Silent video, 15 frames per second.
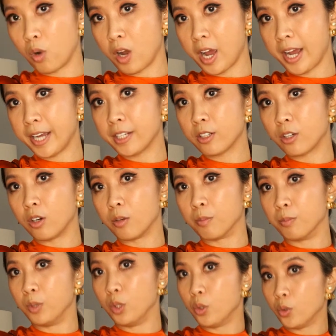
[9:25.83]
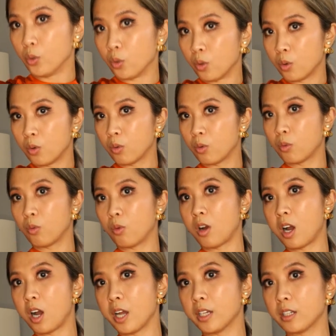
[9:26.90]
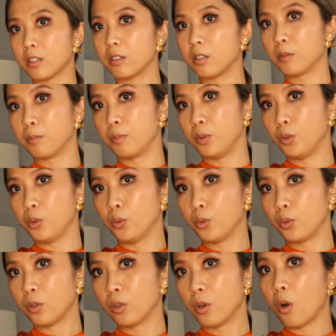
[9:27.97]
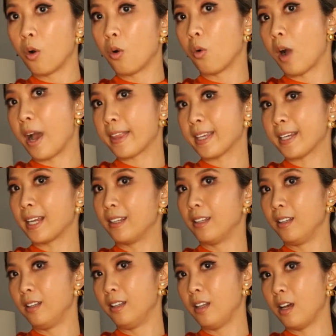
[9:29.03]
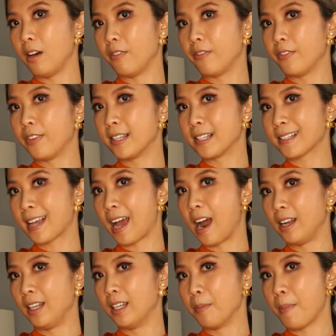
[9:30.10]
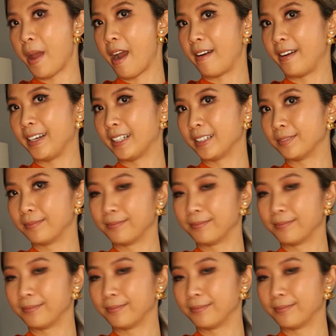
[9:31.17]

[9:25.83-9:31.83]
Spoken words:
white or blue? White or blue? Oh, I think I love this color pairing.